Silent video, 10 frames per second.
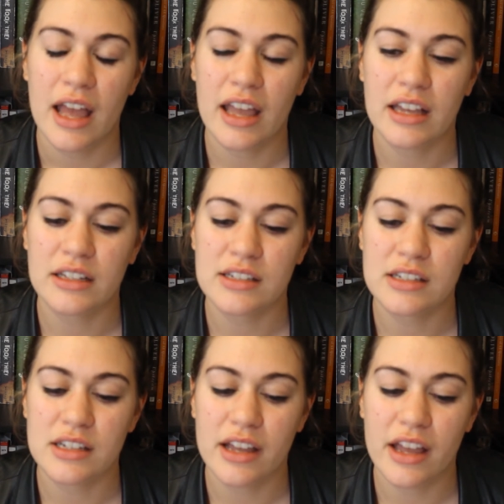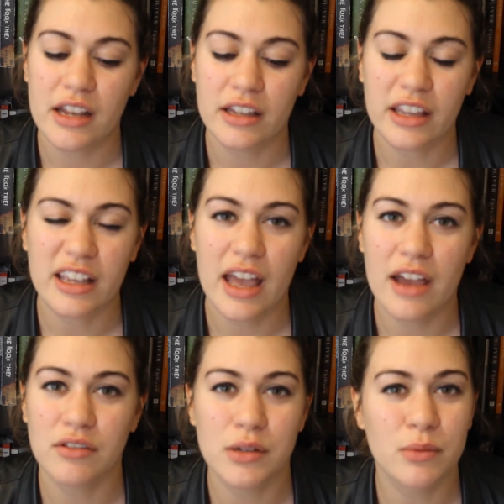and in like
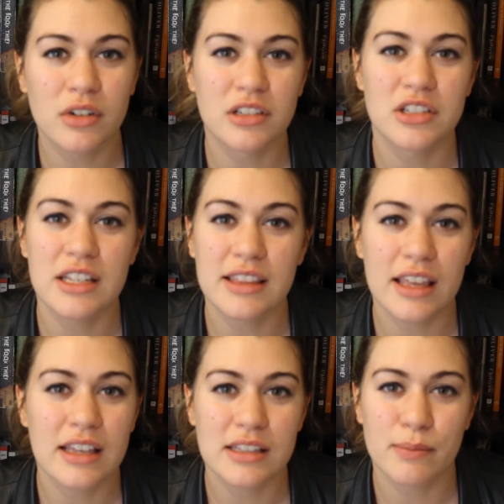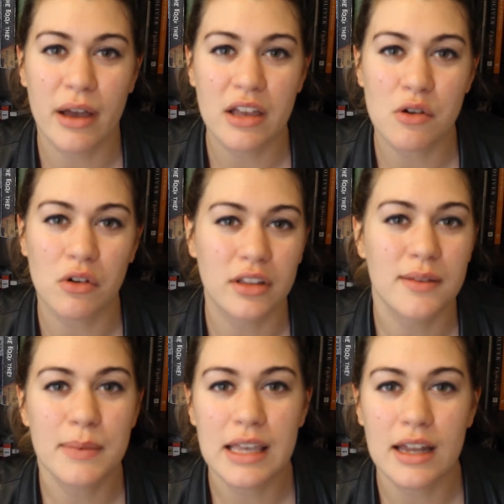every book she thanks Michael at
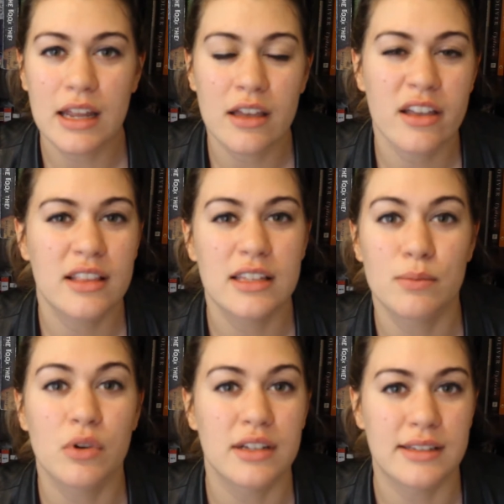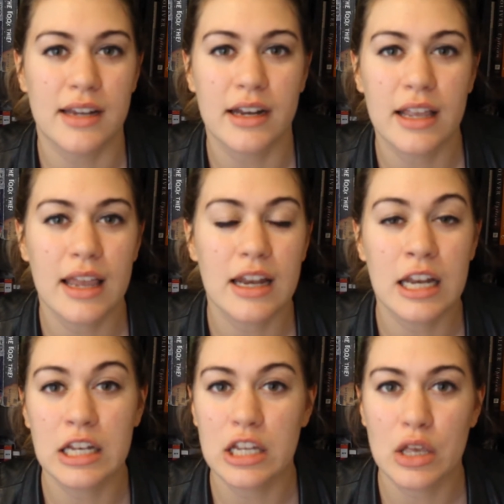the beginning, like, this book is
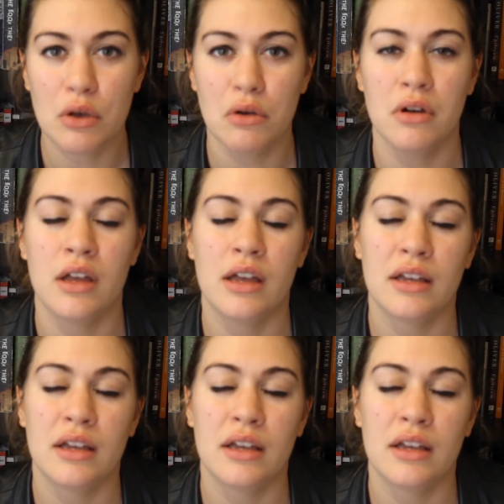dedicated to you.